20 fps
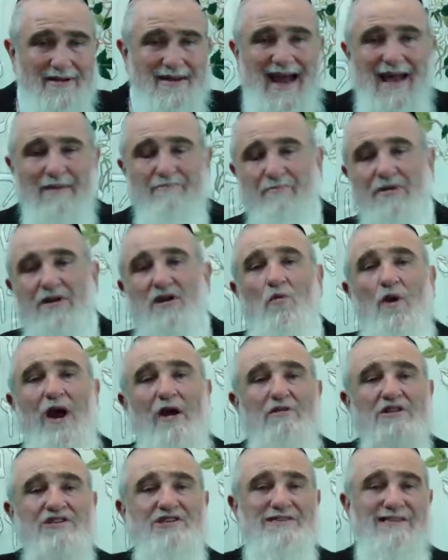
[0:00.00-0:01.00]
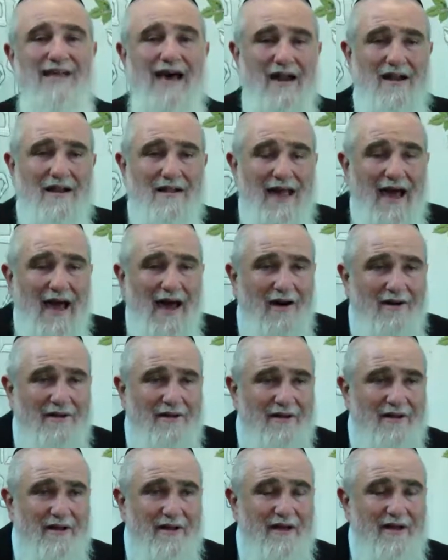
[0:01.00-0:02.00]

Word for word: not in a way which is not allowed.